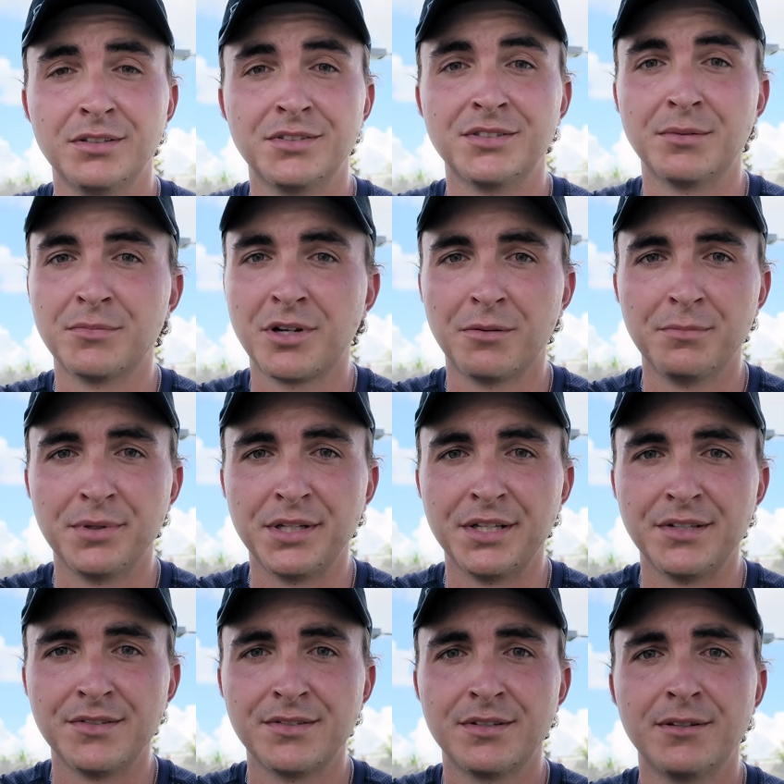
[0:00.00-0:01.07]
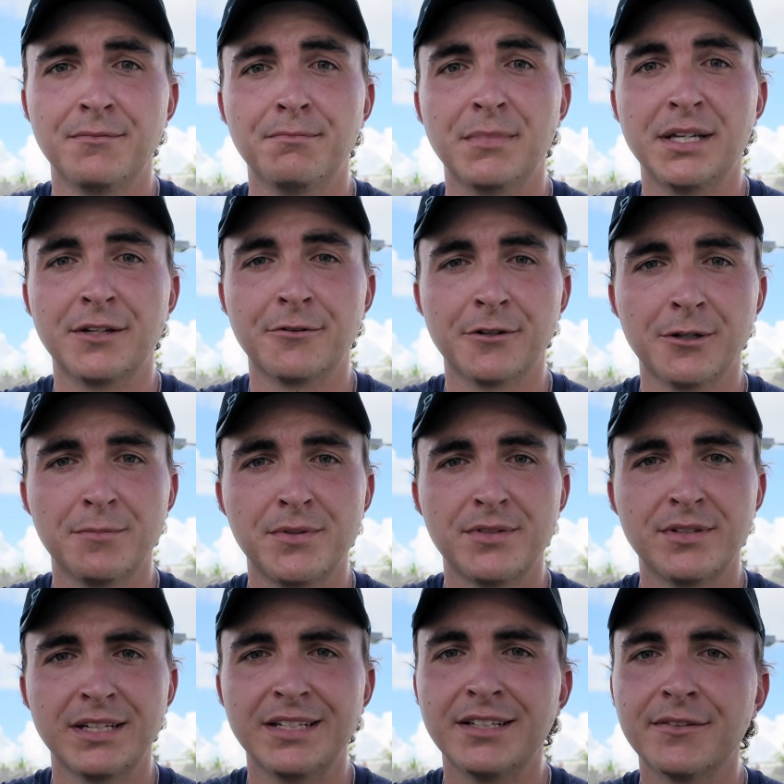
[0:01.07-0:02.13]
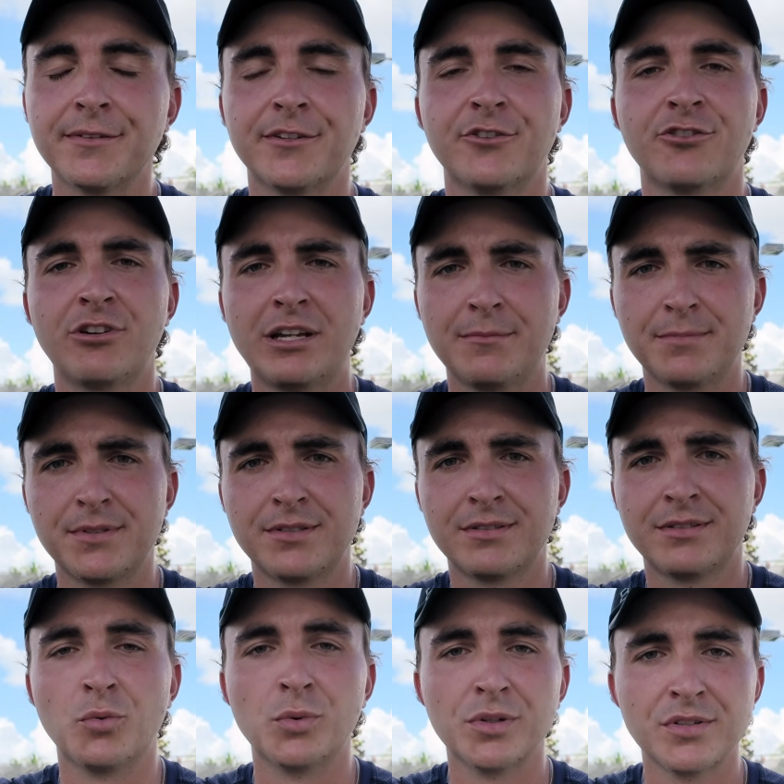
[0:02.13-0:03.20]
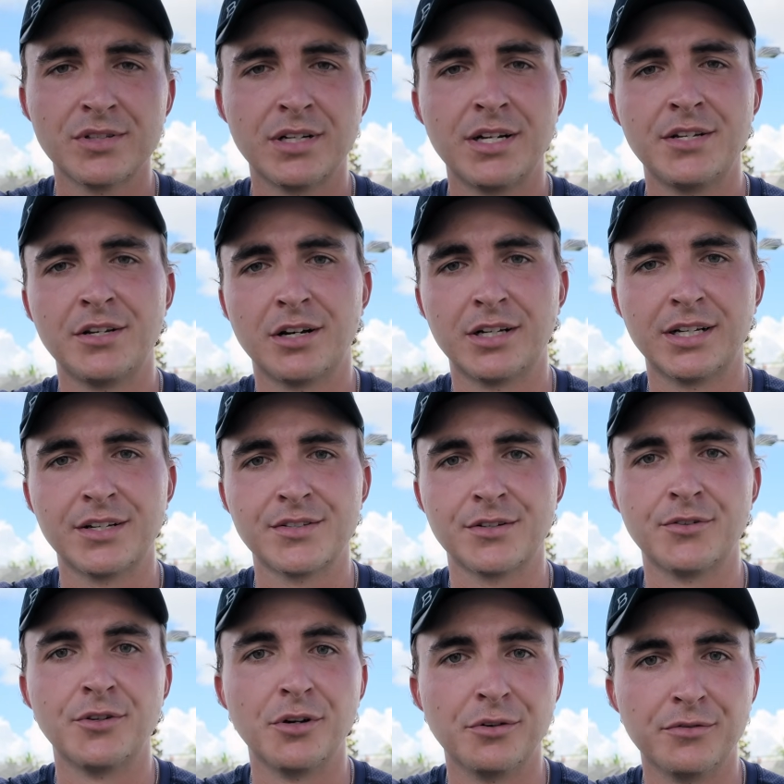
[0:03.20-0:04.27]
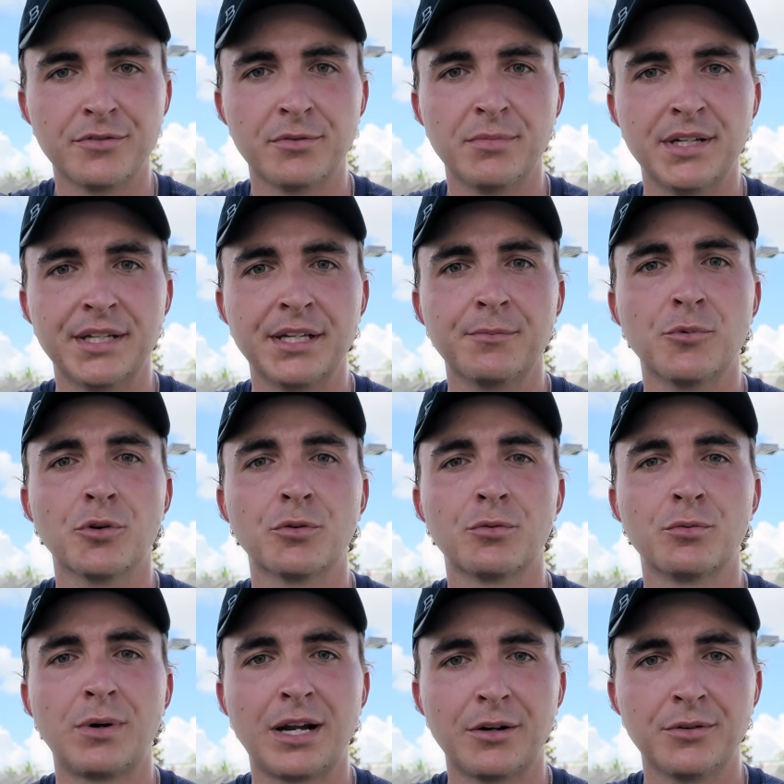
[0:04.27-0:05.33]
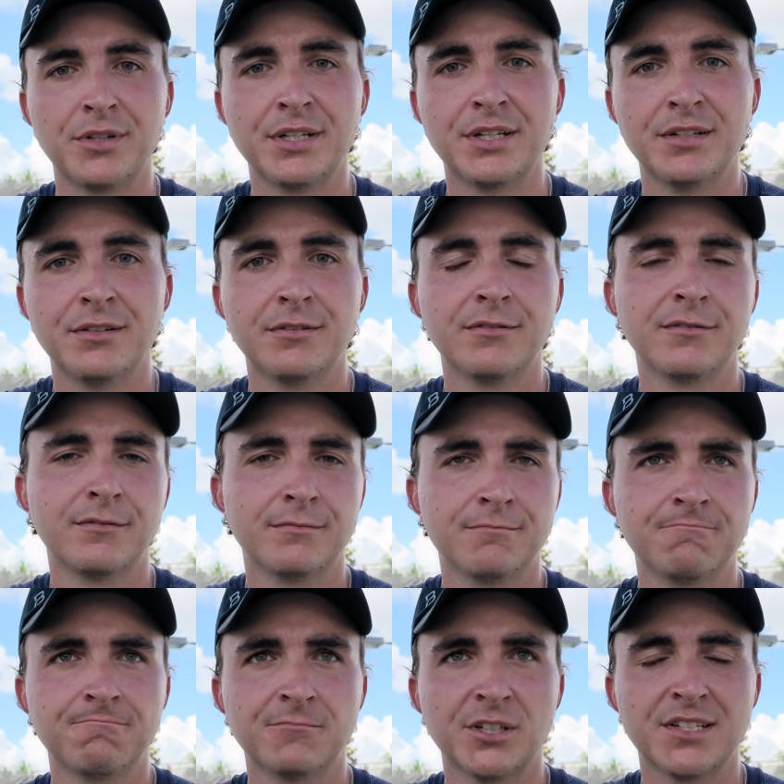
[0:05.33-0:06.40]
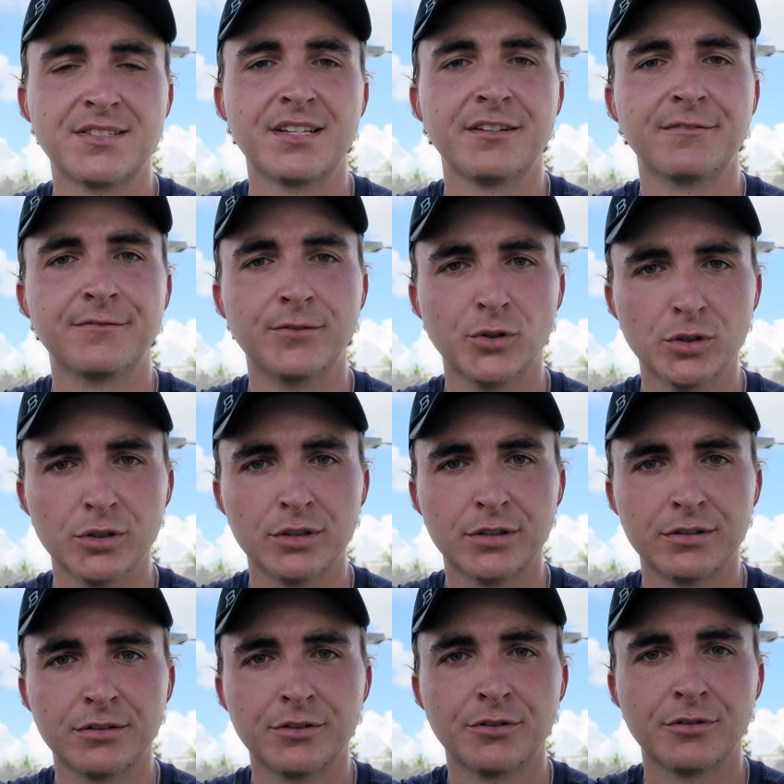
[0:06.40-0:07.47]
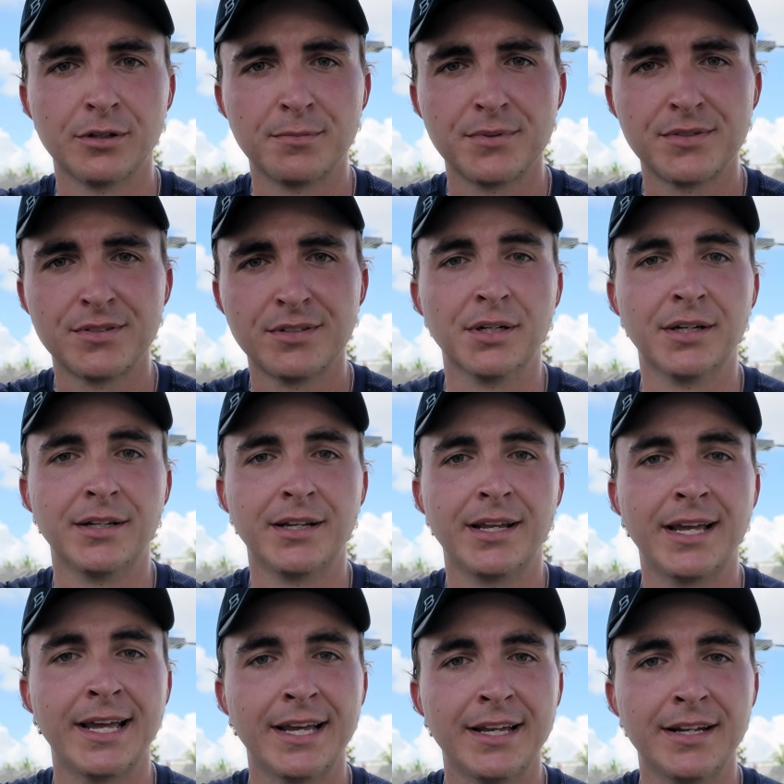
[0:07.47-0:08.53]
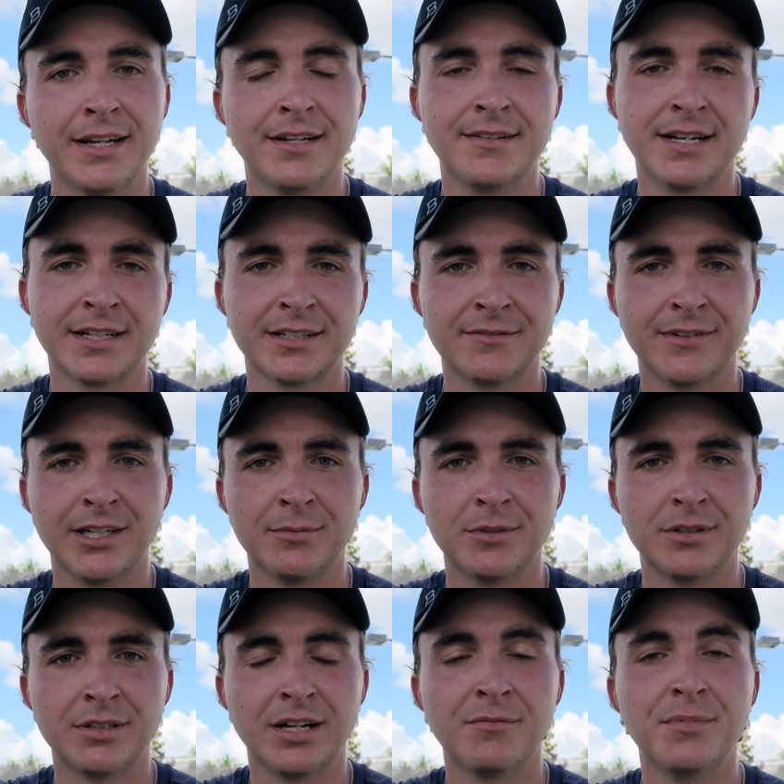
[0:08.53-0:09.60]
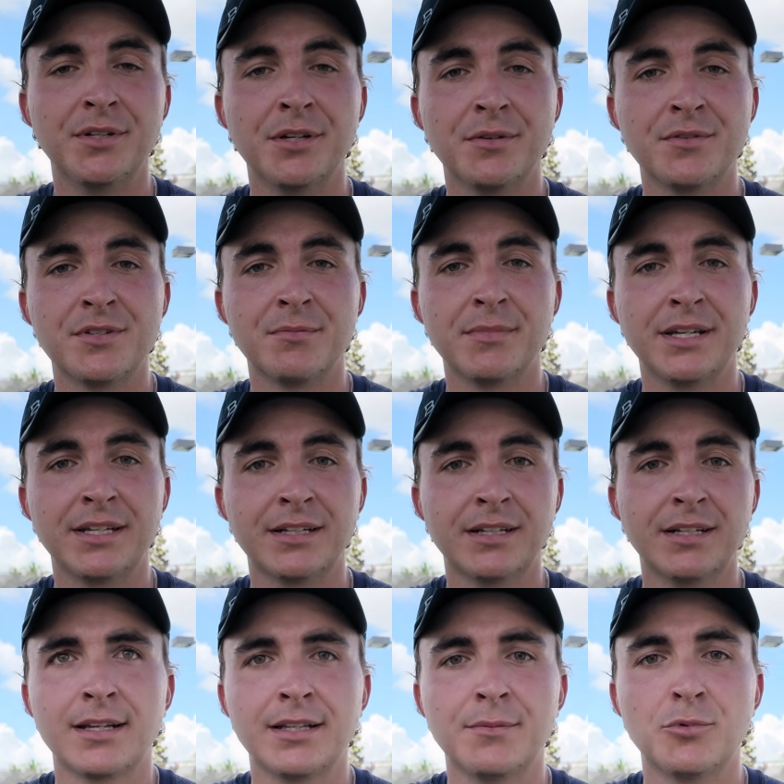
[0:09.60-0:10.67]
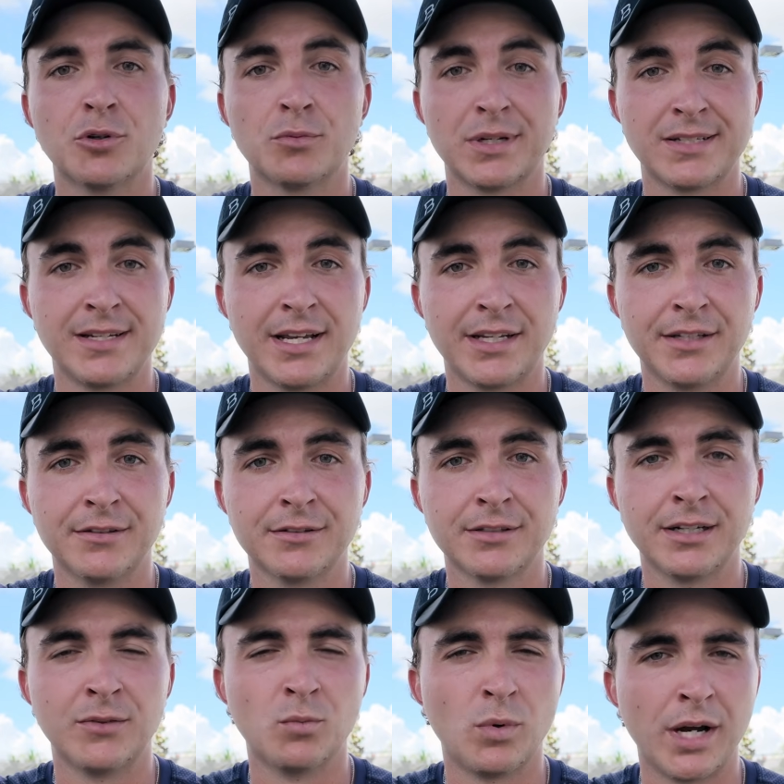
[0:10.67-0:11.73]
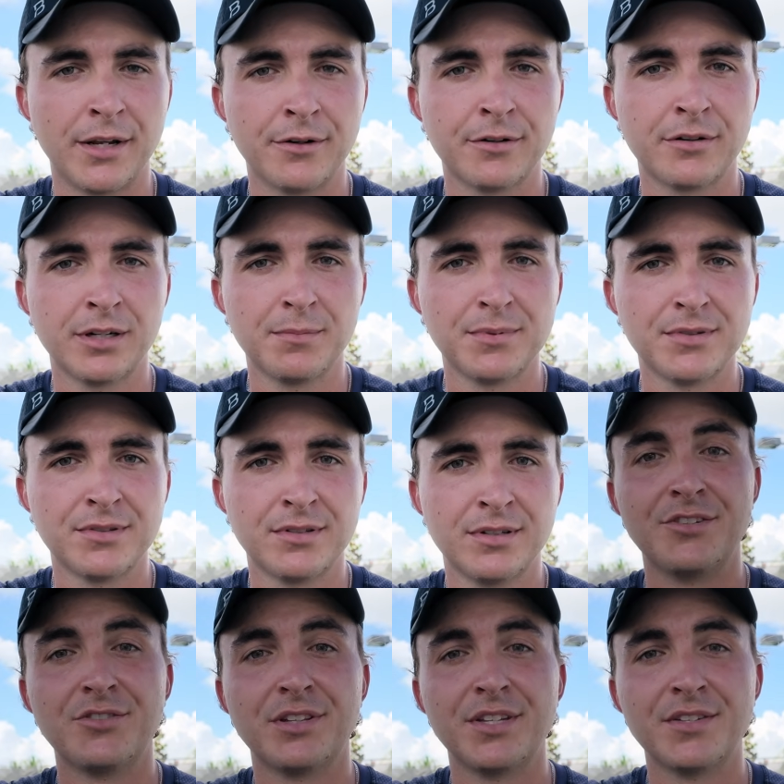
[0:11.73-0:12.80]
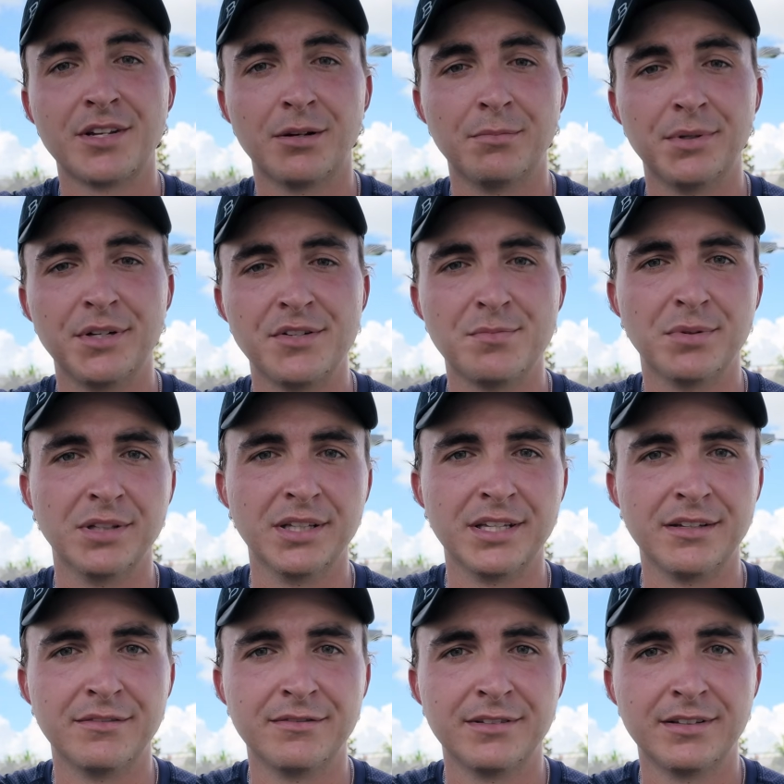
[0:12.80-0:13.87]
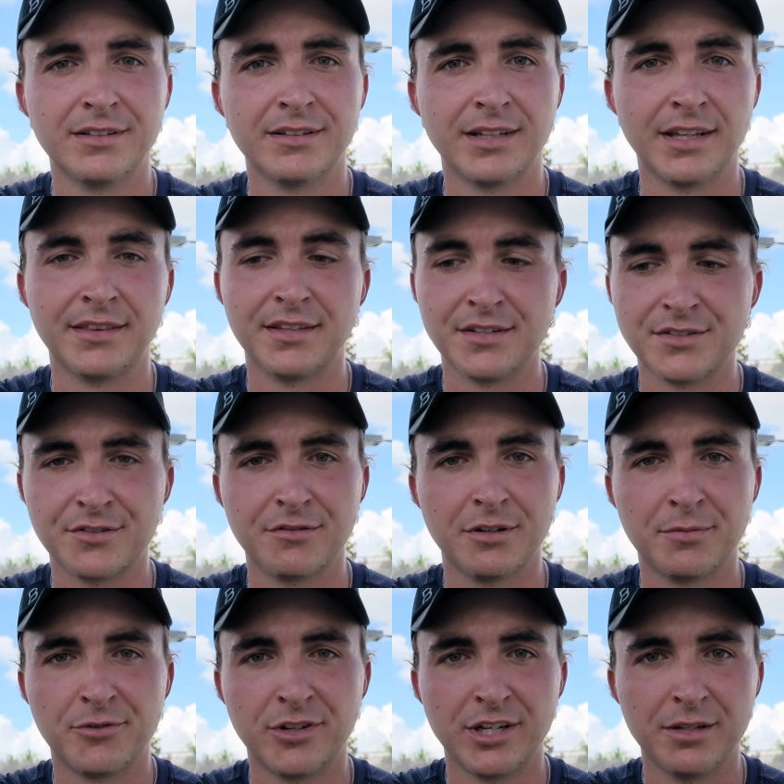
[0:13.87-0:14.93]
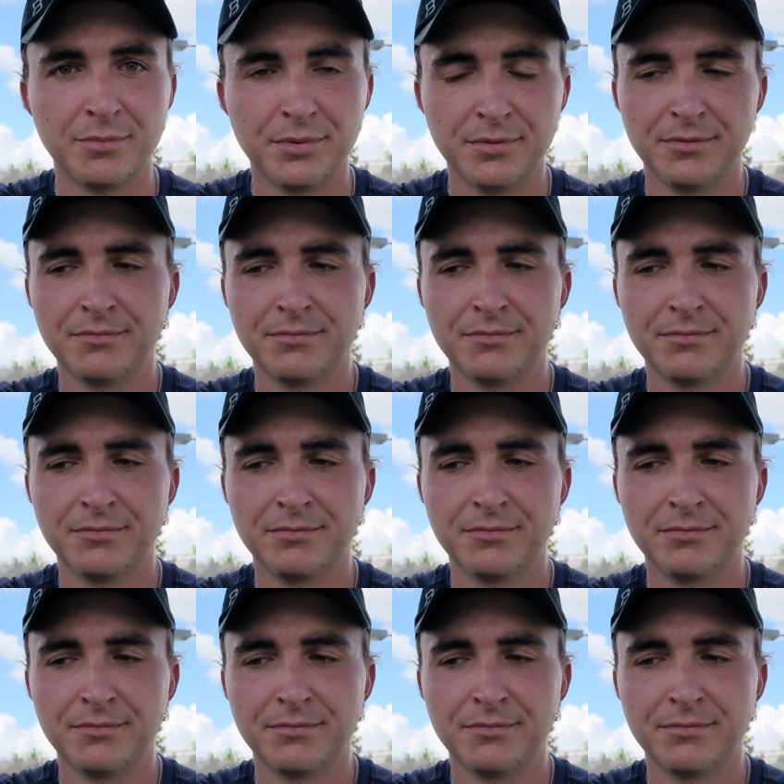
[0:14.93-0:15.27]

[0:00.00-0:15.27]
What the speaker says: some companies make grips in different shapes. So Wilson and Yonex are known for making more rounded, let's say fuller grips, but Head and Technifiber have been known to make slightly more rectangular and wider grips. Each of these companies believe that this grip shape